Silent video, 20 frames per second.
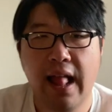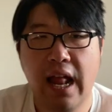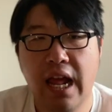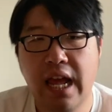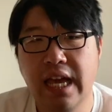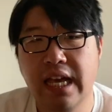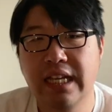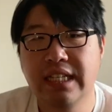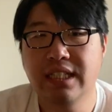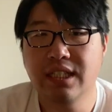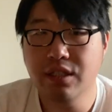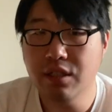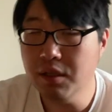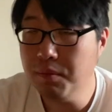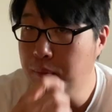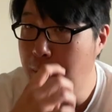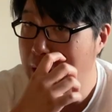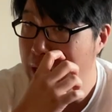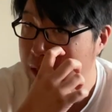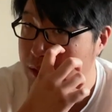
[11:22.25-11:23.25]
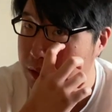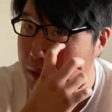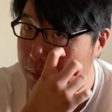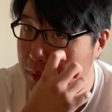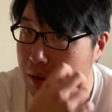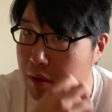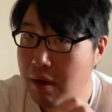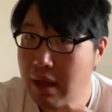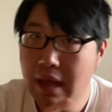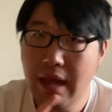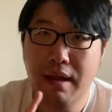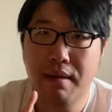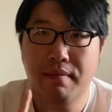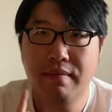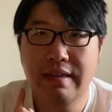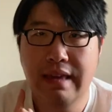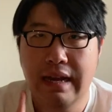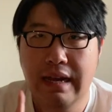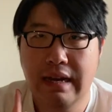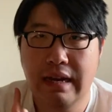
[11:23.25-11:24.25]
is still possible,
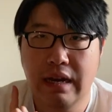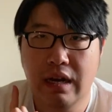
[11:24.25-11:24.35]
yet